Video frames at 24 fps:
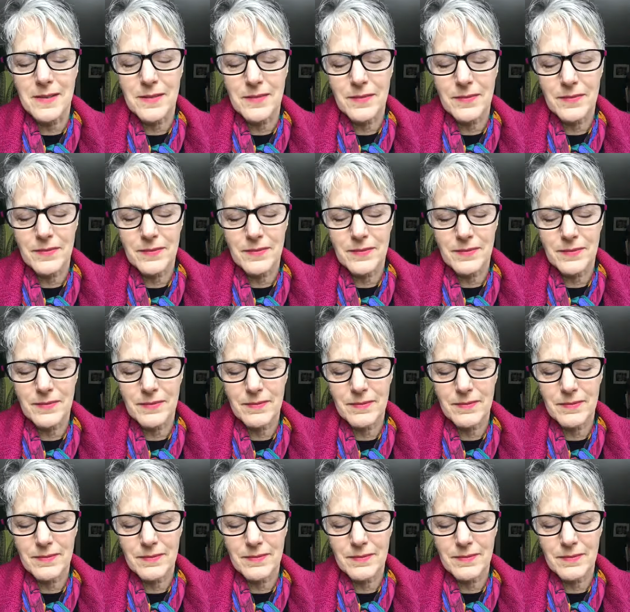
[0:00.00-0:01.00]

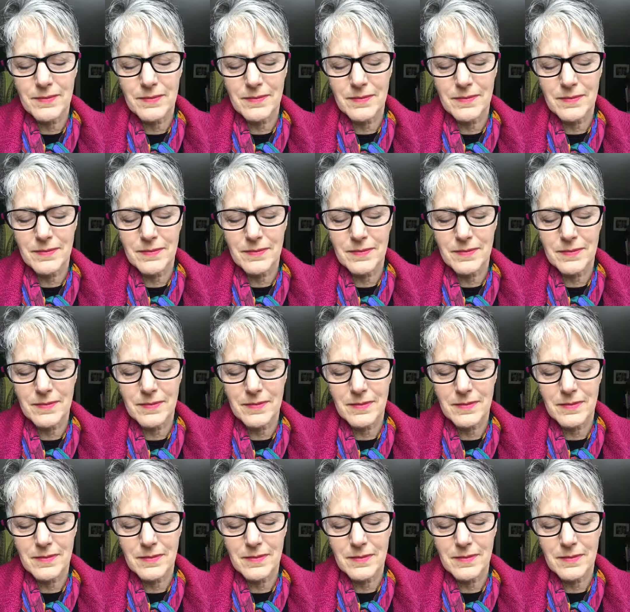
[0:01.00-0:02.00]

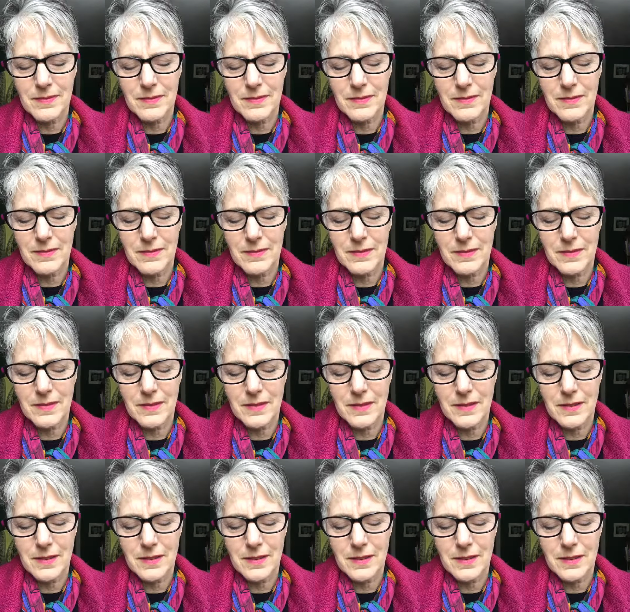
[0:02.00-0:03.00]

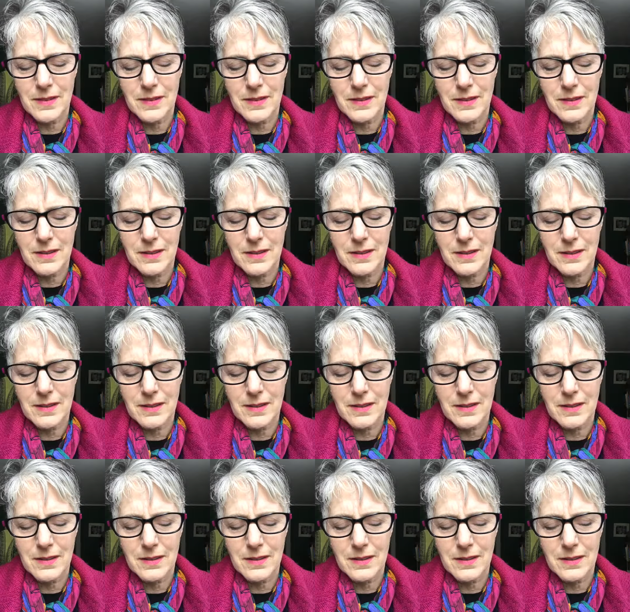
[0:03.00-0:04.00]

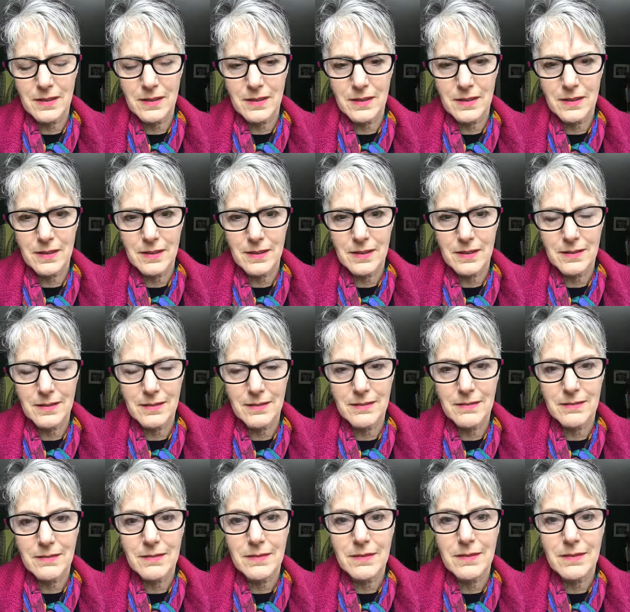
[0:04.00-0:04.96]
Nobody speaks.